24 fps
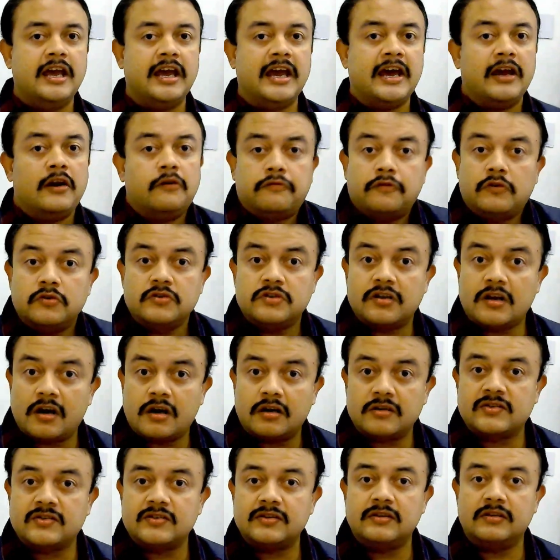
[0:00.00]
And of course,
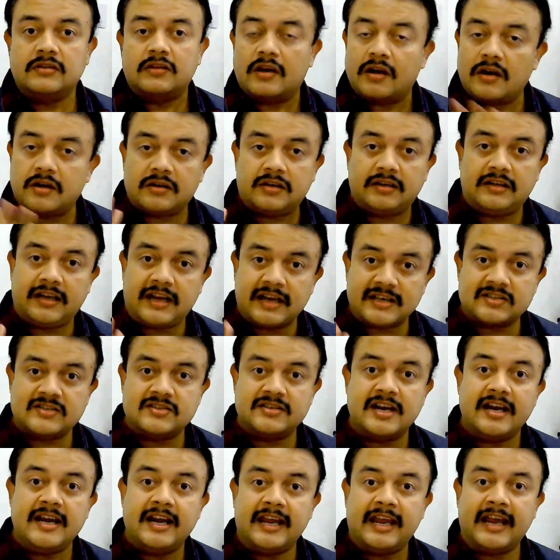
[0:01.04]
there are tests
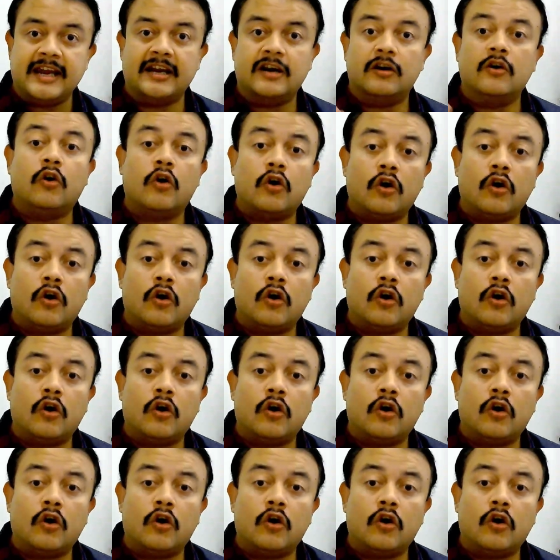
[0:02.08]
dedicated